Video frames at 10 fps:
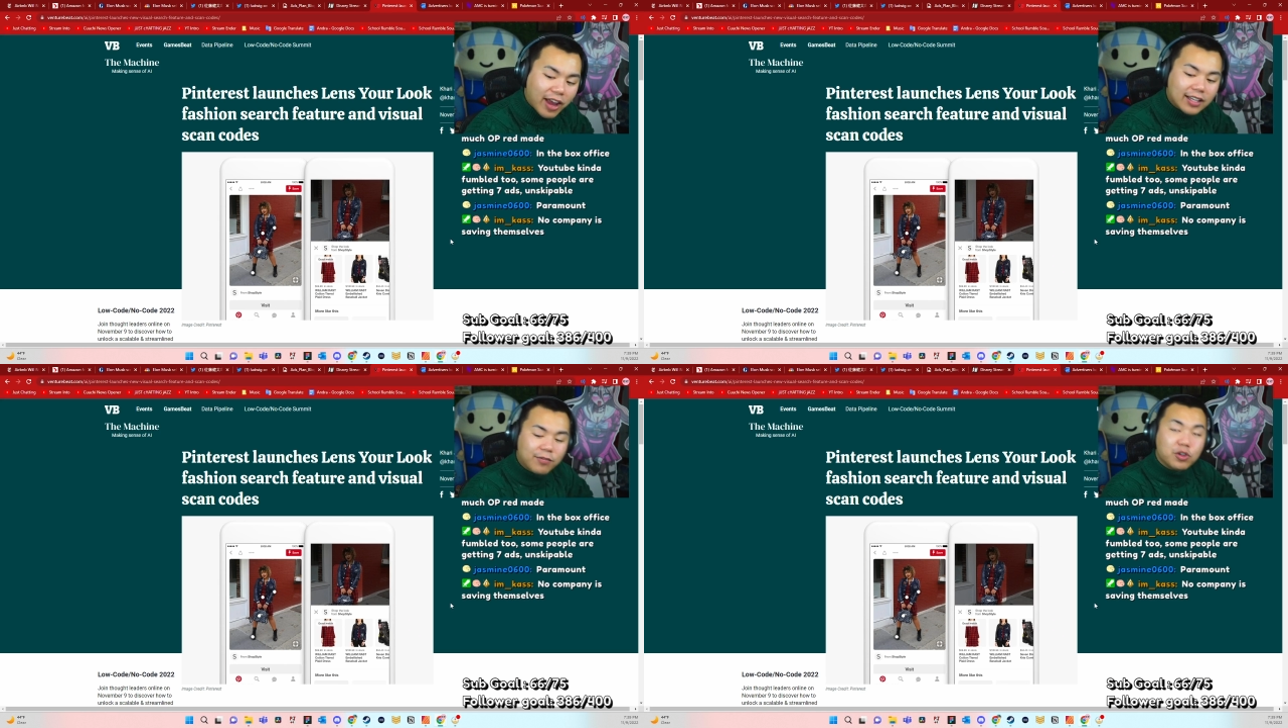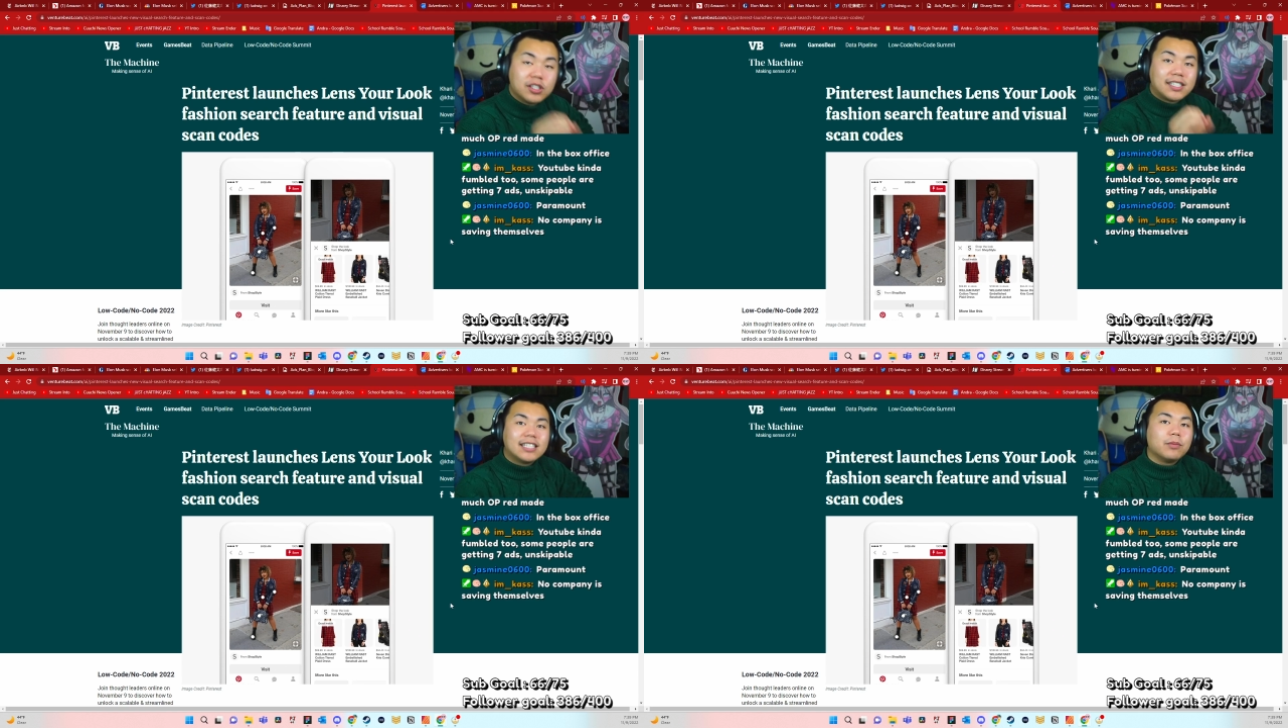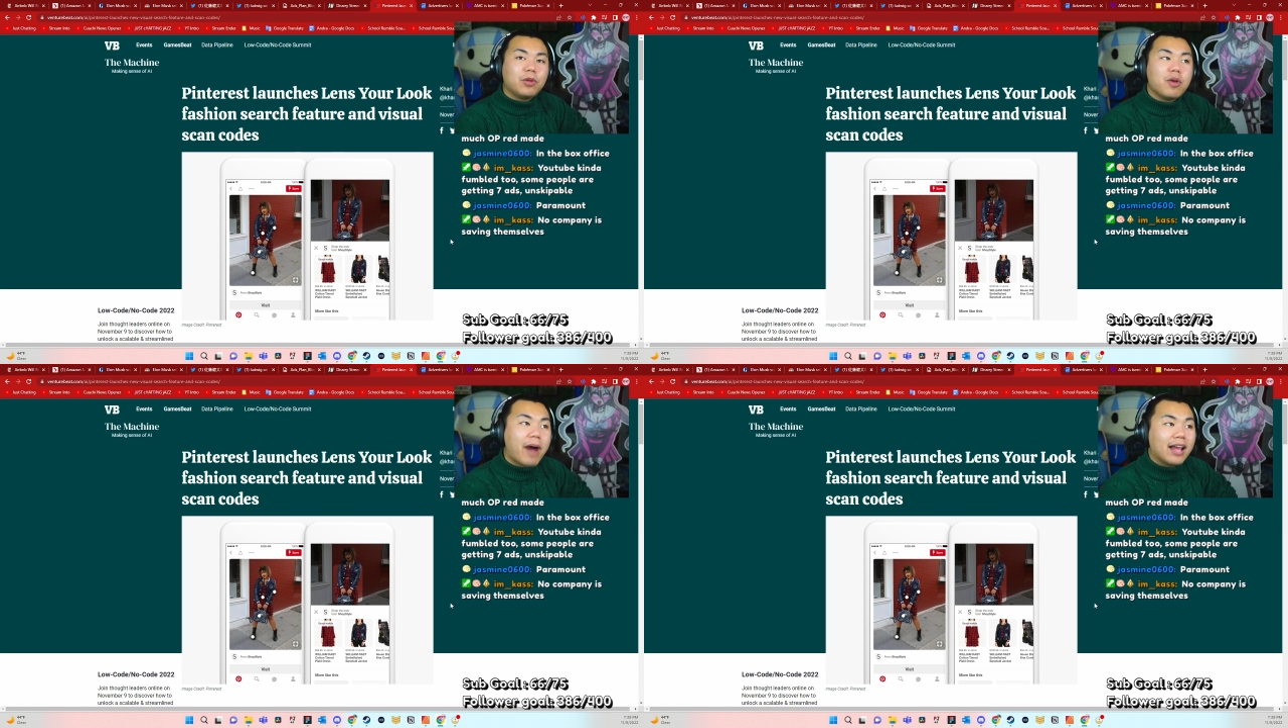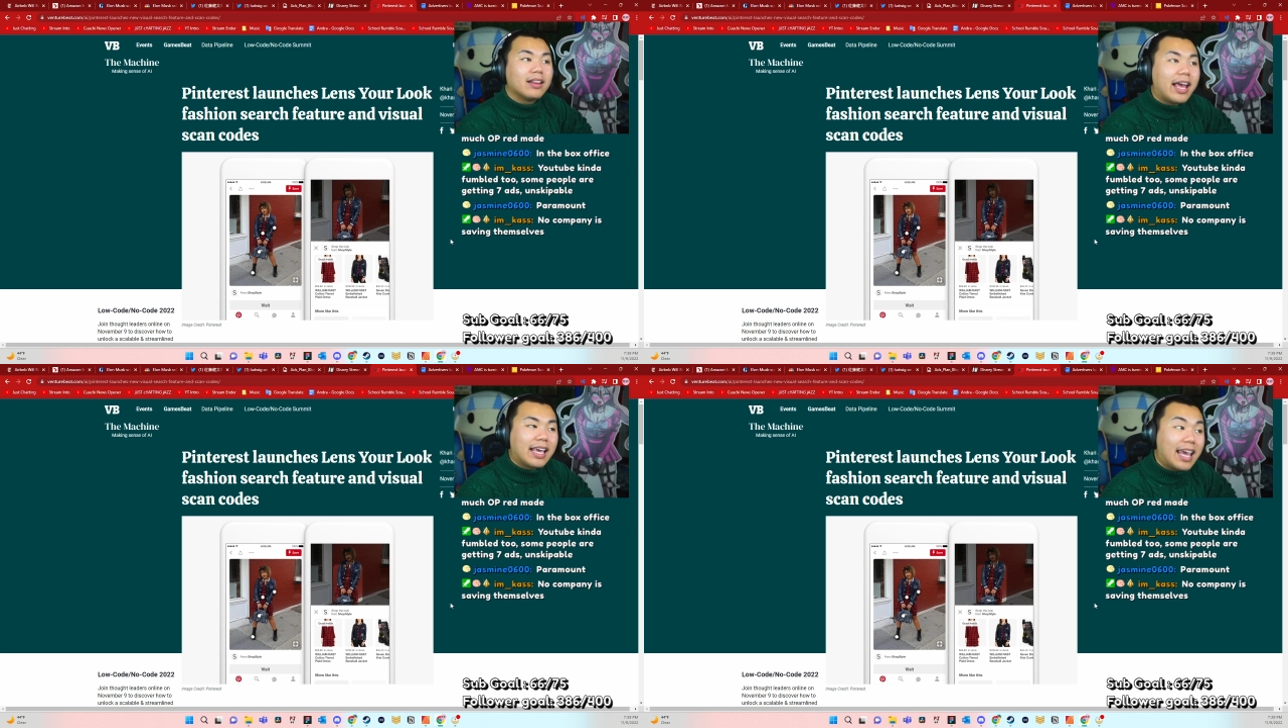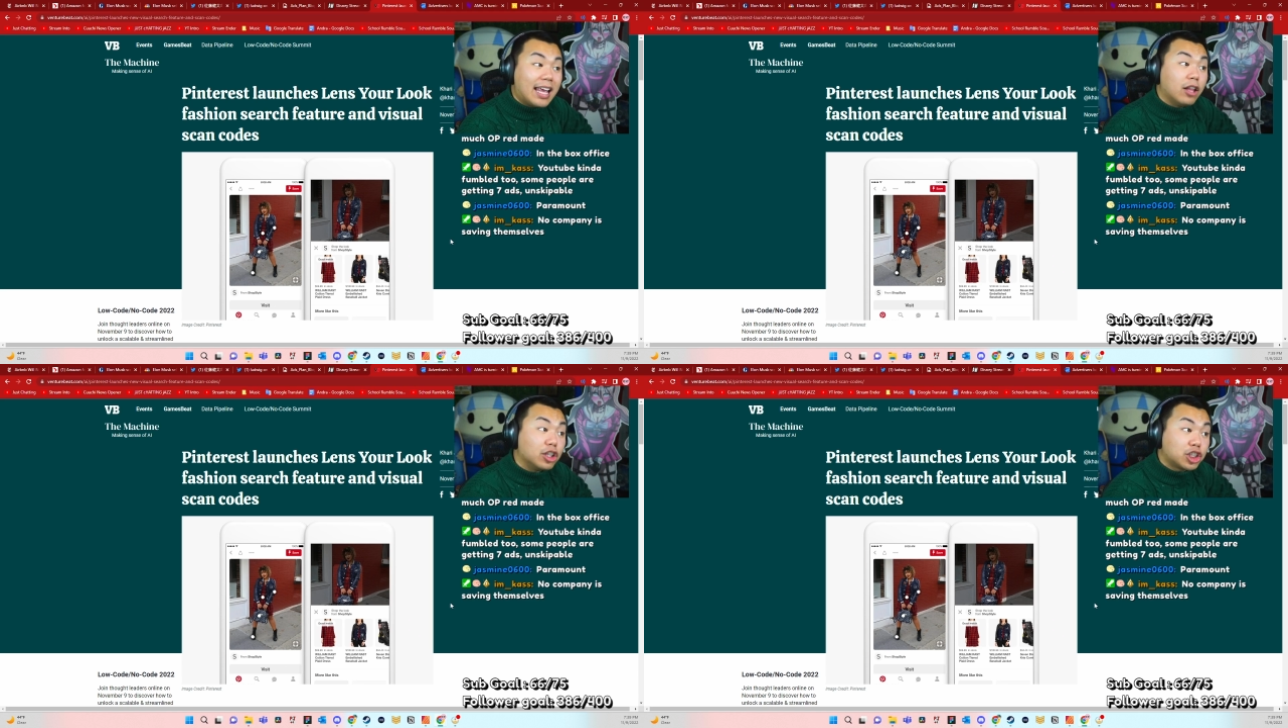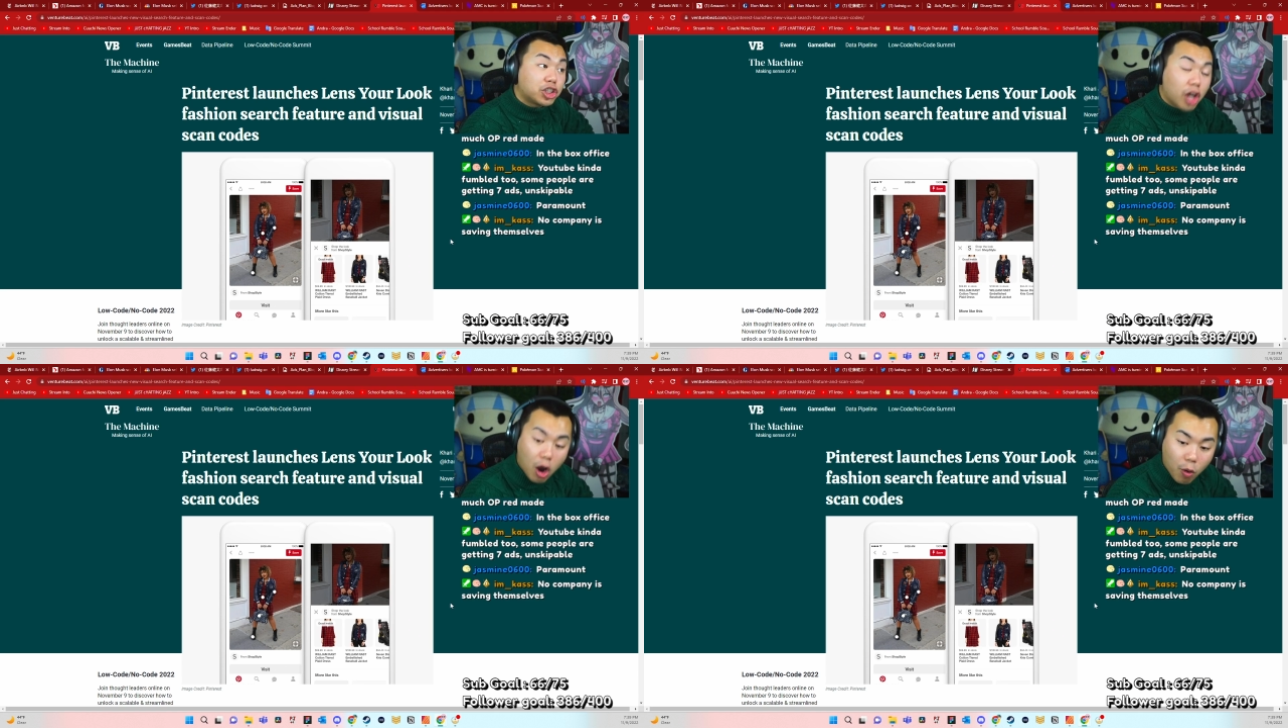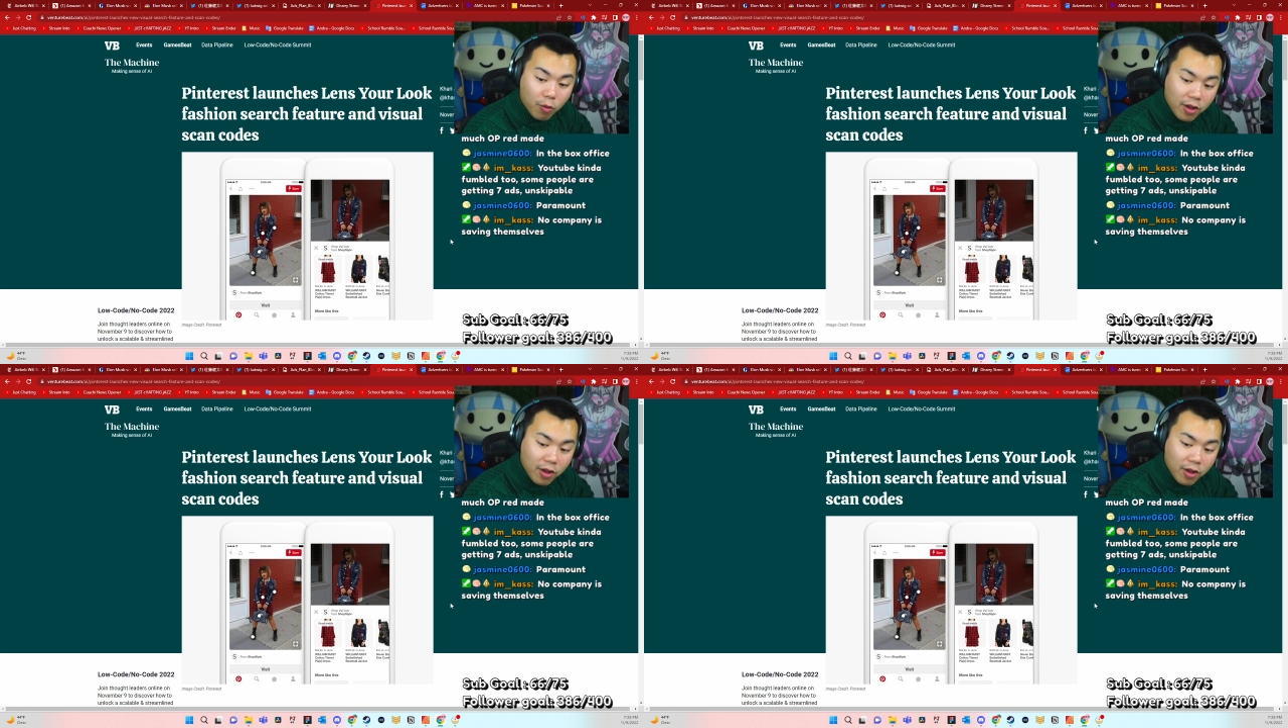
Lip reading: If you see something you might like in the show,